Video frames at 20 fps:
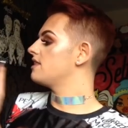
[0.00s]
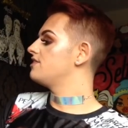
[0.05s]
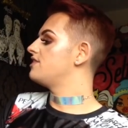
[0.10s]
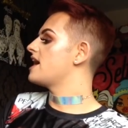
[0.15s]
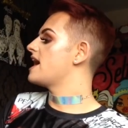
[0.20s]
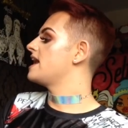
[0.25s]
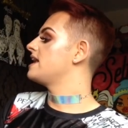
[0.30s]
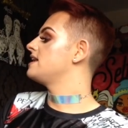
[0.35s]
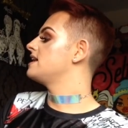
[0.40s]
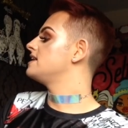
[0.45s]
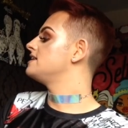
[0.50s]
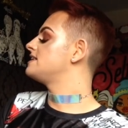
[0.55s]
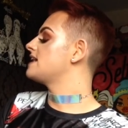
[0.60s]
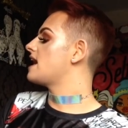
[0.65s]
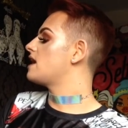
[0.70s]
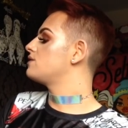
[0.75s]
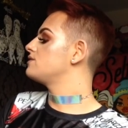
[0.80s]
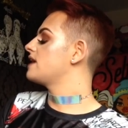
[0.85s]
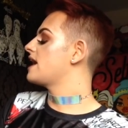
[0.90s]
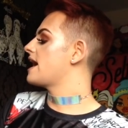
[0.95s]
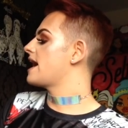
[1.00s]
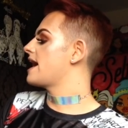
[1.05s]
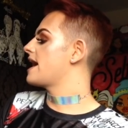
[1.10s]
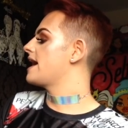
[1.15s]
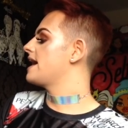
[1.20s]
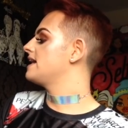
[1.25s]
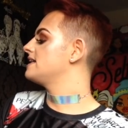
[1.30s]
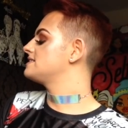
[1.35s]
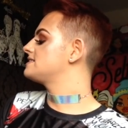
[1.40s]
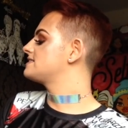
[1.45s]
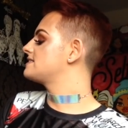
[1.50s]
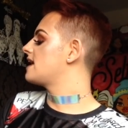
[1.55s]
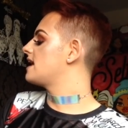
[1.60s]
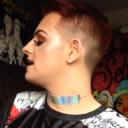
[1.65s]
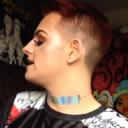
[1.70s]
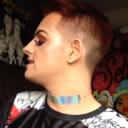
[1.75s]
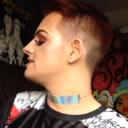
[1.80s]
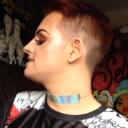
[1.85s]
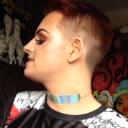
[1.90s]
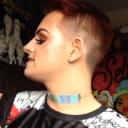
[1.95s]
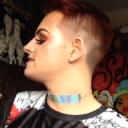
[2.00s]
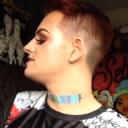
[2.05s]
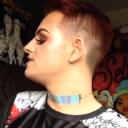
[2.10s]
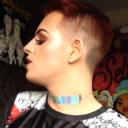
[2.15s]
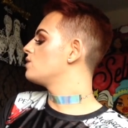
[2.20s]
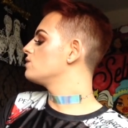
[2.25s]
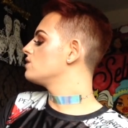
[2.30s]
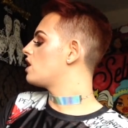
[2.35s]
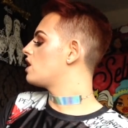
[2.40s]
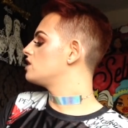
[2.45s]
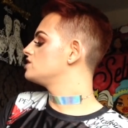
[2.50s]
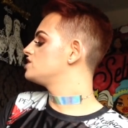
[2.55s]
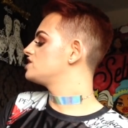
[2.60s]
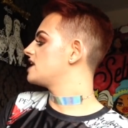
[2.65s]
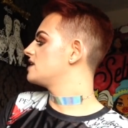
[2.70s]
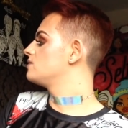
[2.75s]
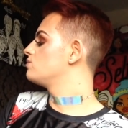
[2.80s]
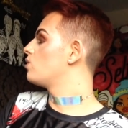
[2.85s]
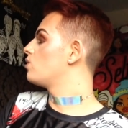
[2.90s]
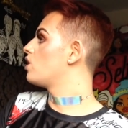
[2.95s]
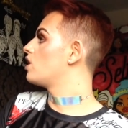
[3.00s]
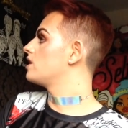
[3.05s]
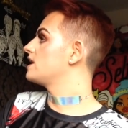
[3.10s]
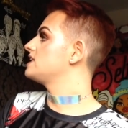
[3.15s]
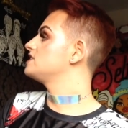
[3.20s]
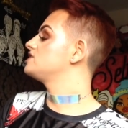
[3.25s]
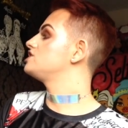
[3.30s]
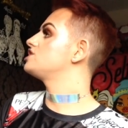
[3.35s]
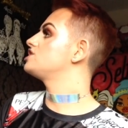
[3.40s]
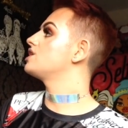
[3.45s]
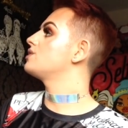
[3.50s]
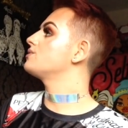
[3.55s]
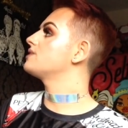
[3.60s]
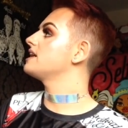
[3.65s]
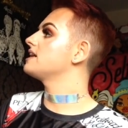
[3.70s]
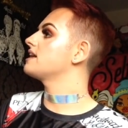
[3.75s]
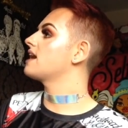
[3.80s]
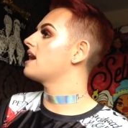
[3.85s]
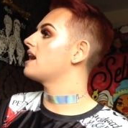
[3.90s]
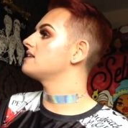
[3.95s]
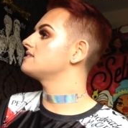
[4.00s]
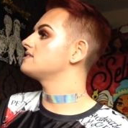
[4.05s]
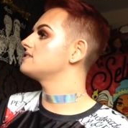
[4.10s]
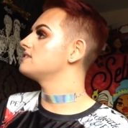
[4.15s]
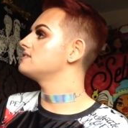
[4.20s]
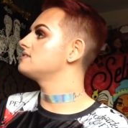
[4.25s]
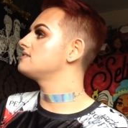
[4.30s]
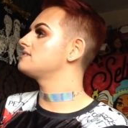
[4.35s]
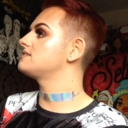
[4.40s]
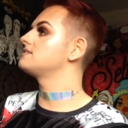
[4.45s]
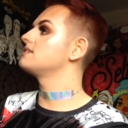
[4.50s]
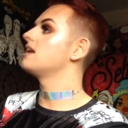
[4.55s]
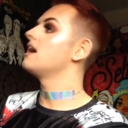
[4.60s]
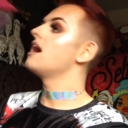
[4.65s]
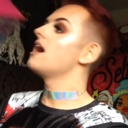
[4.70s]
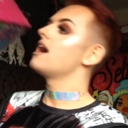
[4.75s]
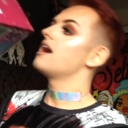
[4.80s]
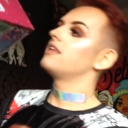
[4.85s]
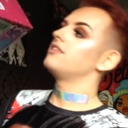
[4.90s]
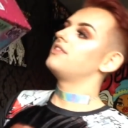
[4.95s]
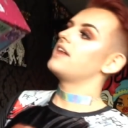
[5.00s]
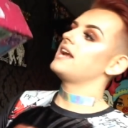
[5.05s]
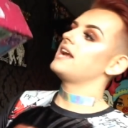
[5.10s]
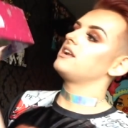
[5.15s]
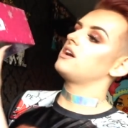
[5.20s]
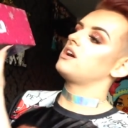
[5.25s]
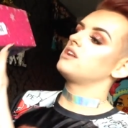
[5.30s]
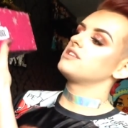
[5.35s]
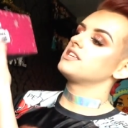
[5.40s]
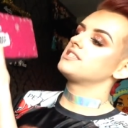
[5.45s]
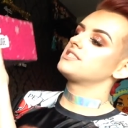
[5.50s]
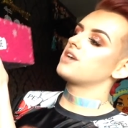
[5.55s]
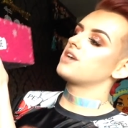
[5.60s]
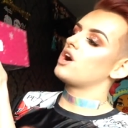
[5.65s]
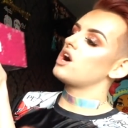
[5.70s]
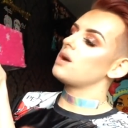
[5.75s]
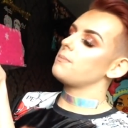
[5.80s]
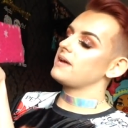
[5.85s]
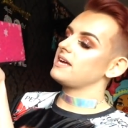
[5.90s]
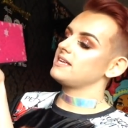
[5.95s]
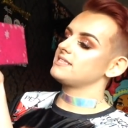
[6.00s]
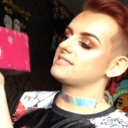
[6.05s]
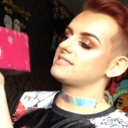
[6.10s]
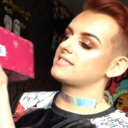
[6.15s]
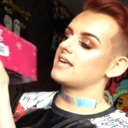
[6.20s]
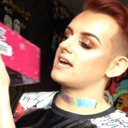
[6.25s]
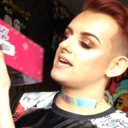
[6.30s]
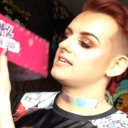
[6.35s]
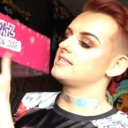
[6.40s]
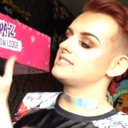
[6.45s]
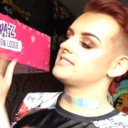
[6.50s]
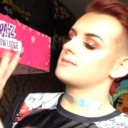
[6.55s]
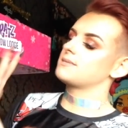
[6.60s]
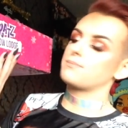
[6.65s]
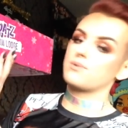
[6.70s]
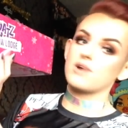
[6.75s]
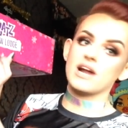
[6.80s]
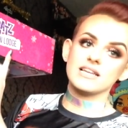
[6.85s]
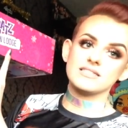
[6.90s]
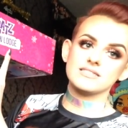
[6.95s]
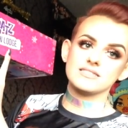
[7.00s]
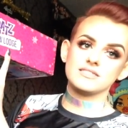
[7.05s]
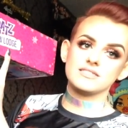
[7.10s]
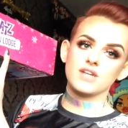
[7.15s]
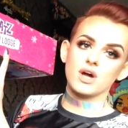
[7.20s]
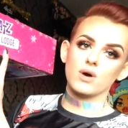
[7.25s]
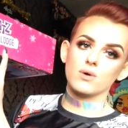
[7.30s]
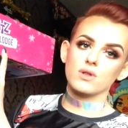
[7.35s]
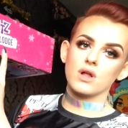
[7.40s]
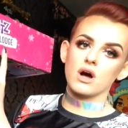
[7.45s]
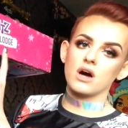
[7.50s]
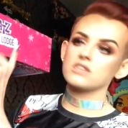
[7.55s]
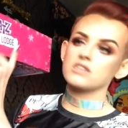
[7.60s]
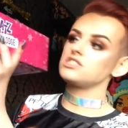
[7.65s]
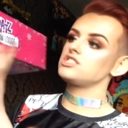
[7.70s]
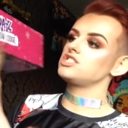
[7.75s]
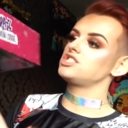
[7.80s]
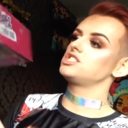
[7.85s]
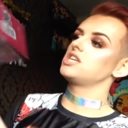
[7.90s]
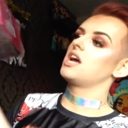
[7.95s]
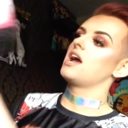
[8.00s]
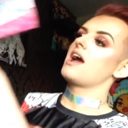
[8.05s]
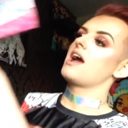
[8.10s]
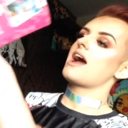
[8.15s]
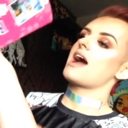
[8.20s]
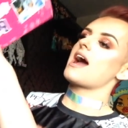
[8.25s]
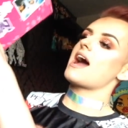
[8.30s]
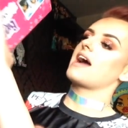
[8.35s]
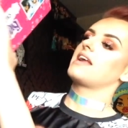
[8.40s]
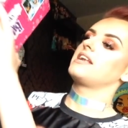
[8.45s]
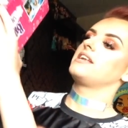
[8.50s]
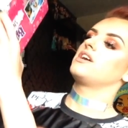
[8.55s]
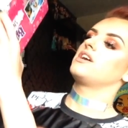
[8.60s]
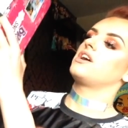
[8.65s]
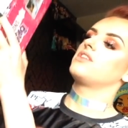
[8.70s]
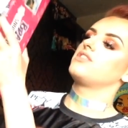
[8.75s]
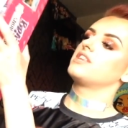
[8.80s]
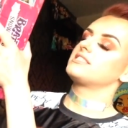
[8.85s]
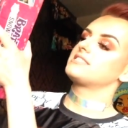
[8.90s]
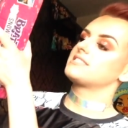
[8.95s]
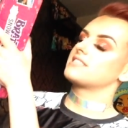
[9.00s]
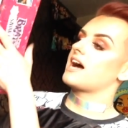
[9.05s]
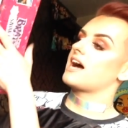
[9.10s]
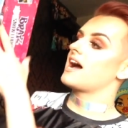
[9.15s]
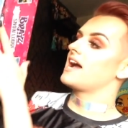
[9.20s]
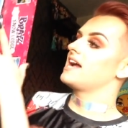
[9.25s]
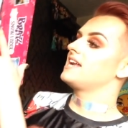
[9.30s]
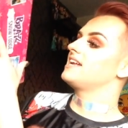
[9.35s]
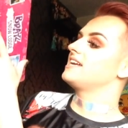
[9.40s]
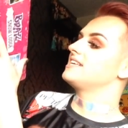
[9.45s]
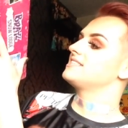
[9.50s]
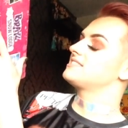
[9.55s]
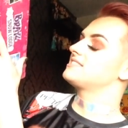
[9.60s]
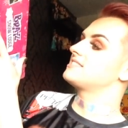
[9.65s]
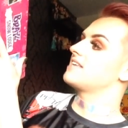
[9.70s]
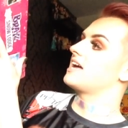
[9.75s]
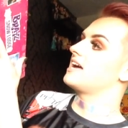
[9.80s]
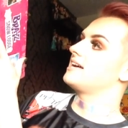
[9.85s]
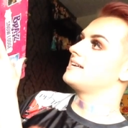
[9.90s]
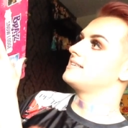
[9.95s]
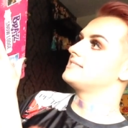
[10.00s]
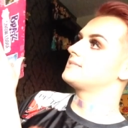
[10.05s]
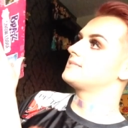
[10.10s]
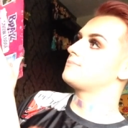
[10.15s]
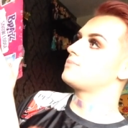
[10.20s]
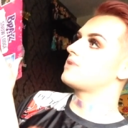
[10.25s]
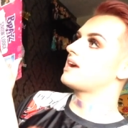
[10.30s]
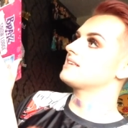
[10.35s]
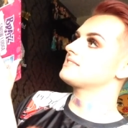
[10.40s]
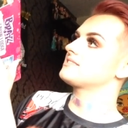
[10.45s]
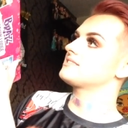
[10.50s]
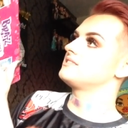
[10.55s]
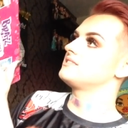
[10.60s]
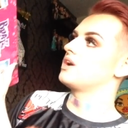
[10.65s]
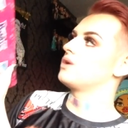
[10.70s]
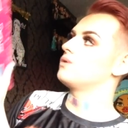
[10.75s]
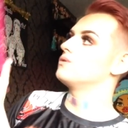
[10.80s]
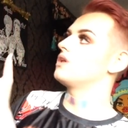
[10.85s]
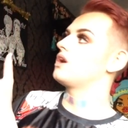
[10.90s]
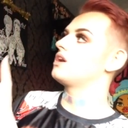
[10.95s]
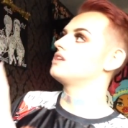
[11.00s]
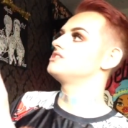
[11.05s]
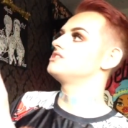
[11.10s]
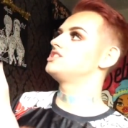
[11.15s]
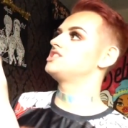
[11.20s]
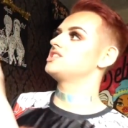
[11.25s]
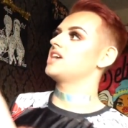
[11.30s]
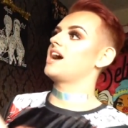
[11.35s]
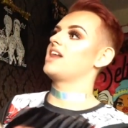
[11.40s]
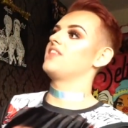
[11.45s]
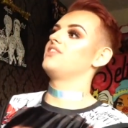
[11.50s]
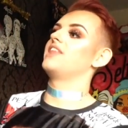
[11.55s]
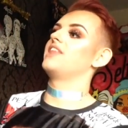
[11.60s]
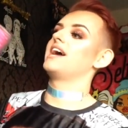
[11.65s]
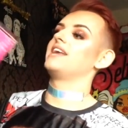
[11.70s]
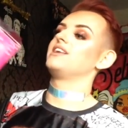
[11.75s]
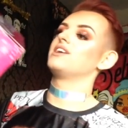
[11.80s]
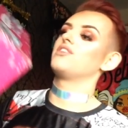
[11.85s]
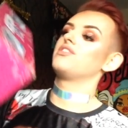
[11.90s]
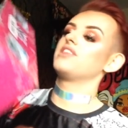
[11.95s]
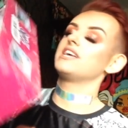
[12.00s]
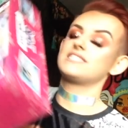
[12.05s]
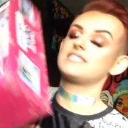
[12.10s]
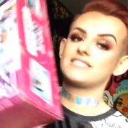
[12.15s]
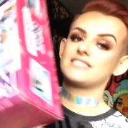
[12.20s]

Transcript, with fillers: Then down here it says, Snow Lodge and warnings, choking hazards. Then on the top it says, Bratz Snow Lodge and on the side it says Brat Snow Lodge and then on this